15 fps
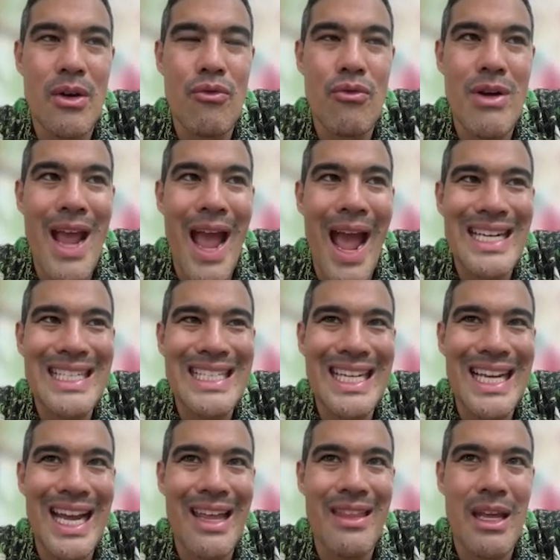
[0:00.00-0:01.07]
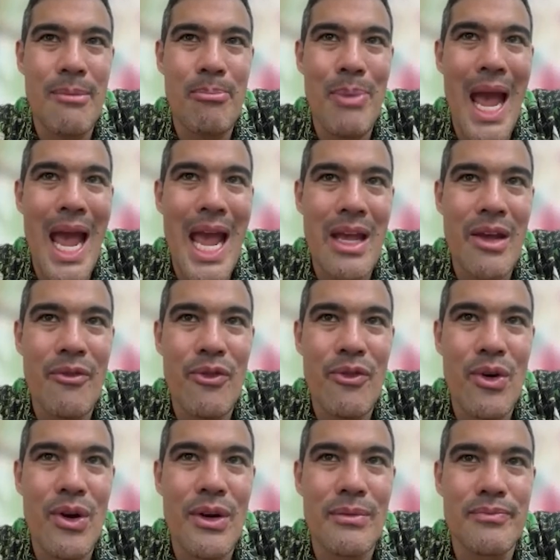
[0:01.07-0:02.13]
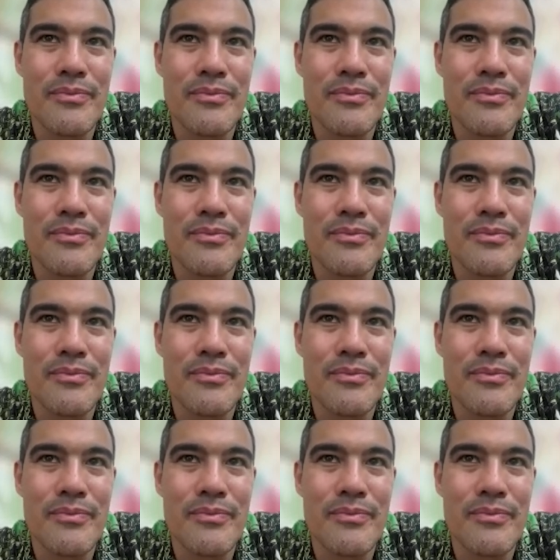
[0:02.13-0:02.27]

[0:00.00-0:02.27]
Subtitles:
reacting, and then paying for it.